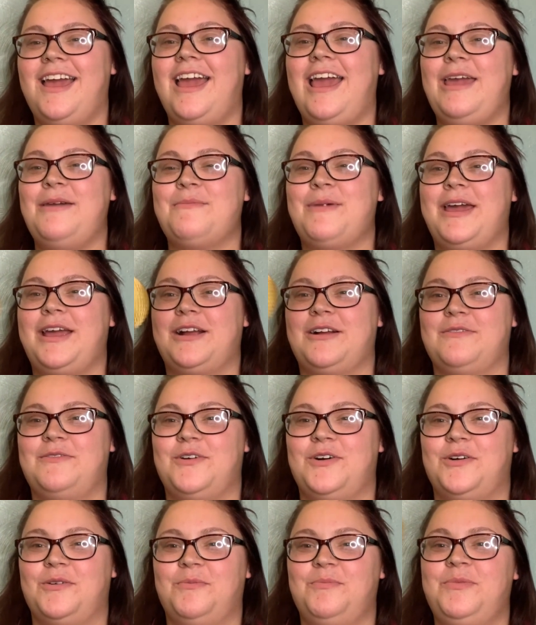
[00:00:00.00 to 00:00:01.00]
a
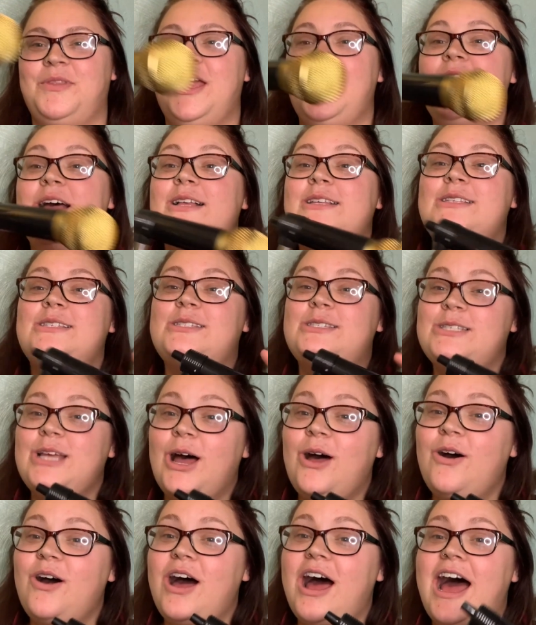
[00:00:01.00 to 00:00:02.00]
microphone.
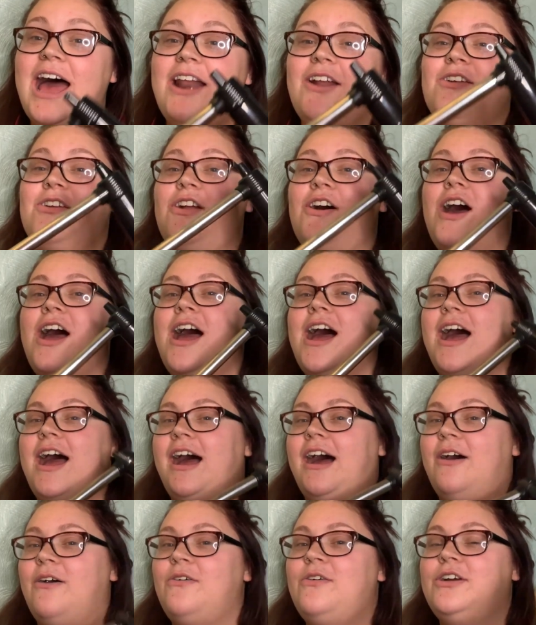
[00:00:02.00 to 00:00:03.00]
So I don't know
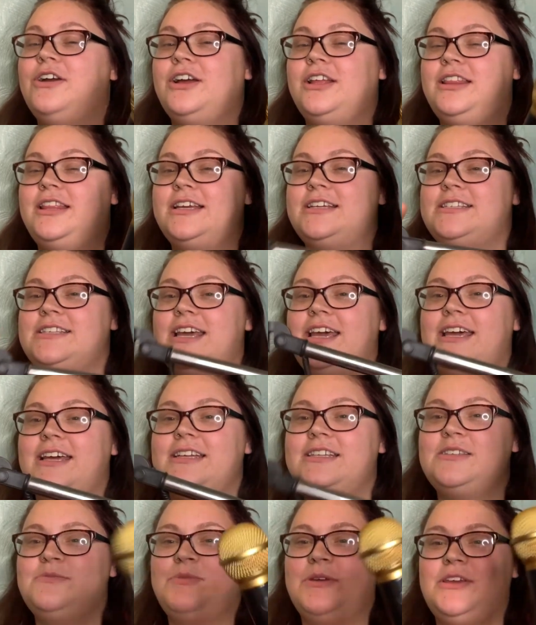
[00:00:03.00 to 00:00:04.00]
how good this
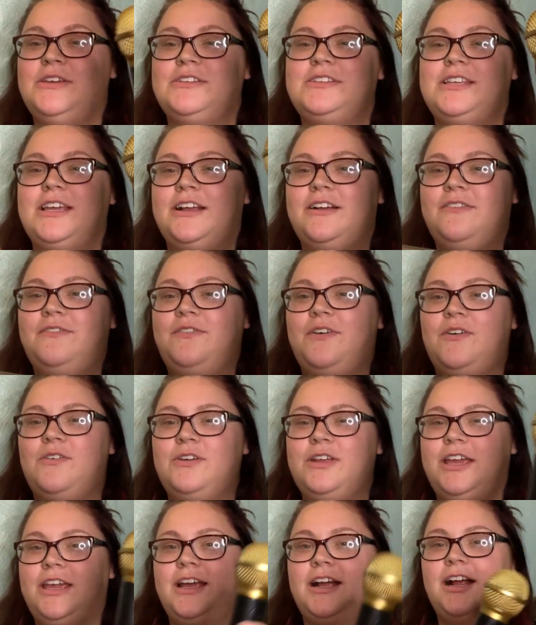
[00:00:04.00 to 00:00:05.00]
is, but you stick your phone
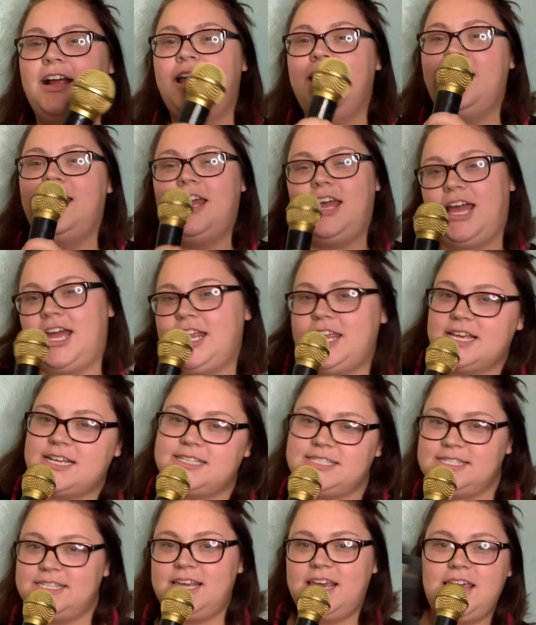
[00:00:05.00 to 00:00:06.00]
here and you
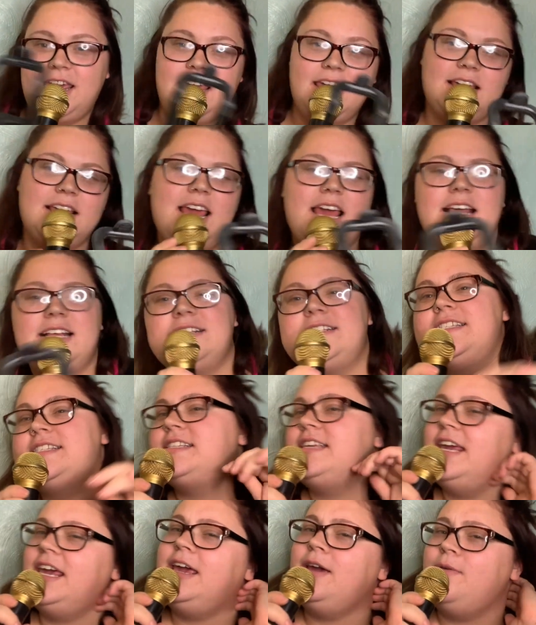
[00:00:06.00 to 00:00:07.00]
sing
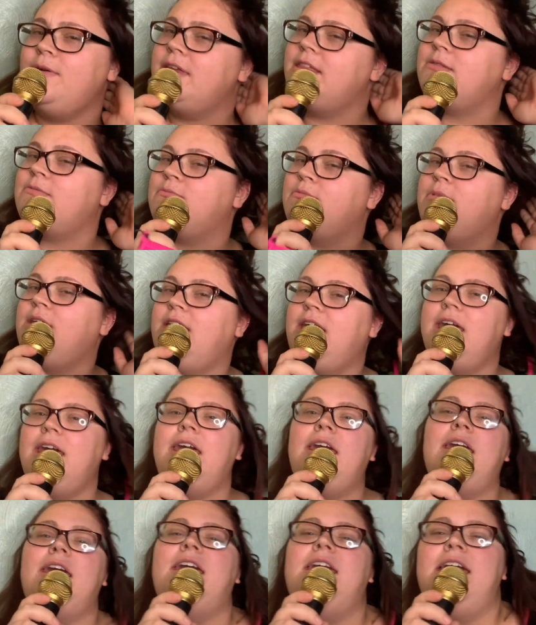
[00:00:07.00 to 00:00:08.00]
with
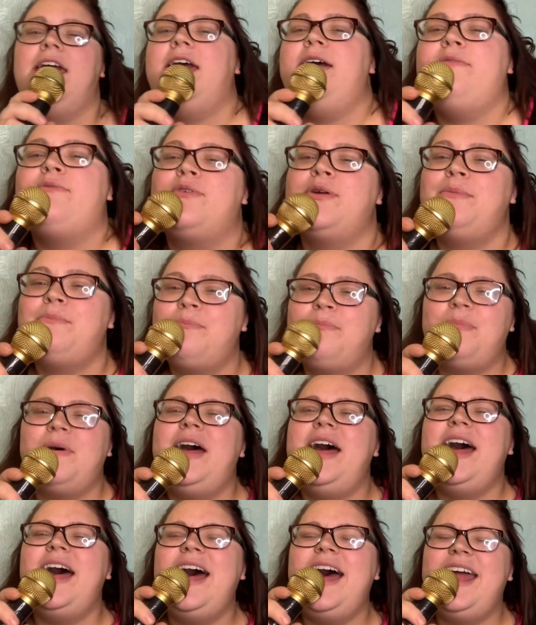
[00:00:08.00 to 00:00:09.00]
me,
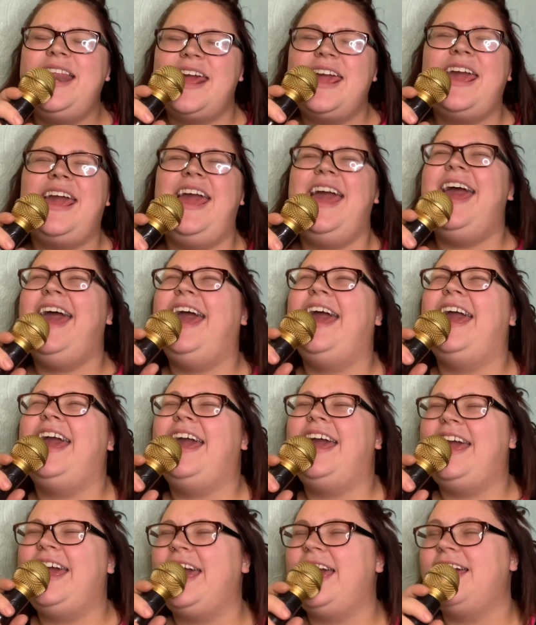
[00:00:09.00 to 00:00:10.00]

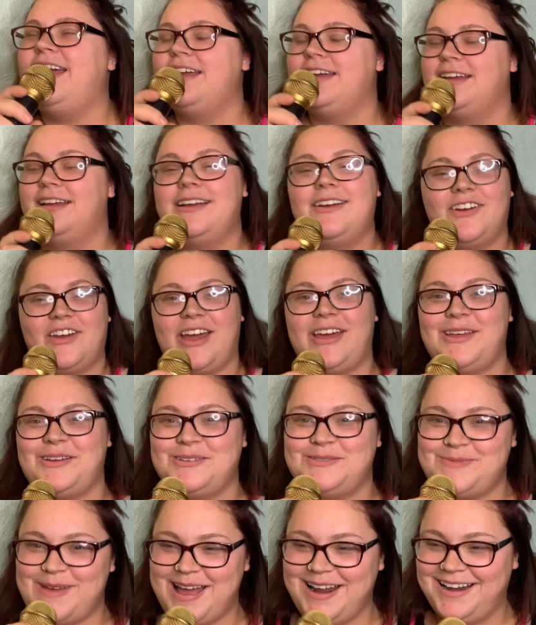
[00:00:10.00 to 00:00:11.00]
everybody. Okay, that
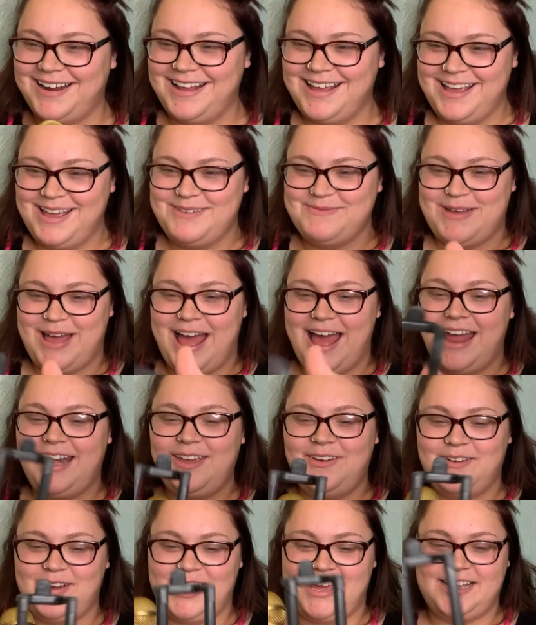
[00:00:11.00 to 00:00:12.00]
was bad. But
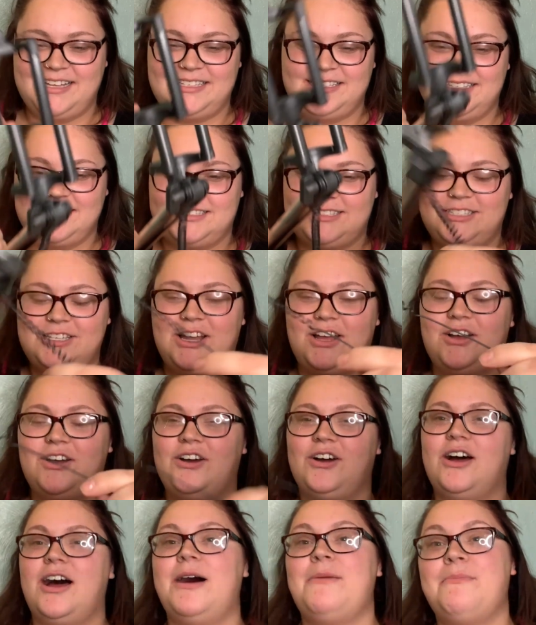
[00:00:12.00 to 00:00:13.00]
anyways,
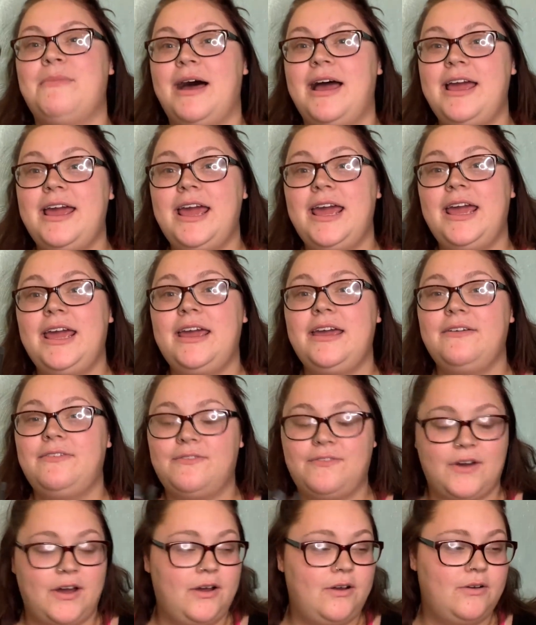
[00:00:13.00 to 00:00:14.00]
so my
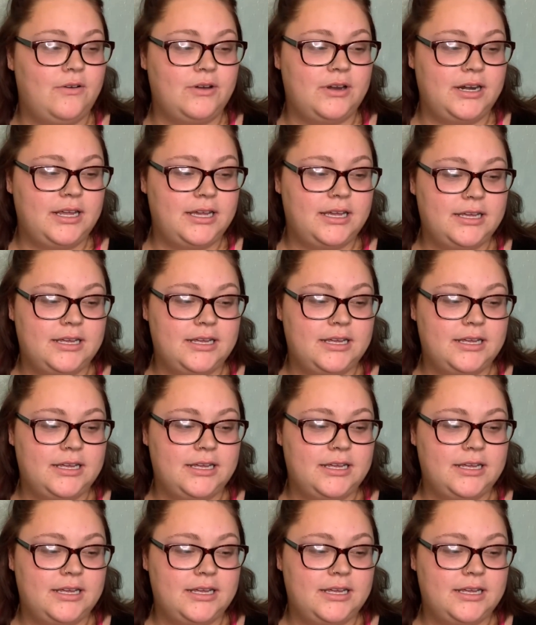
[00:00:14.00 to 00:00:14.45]
phone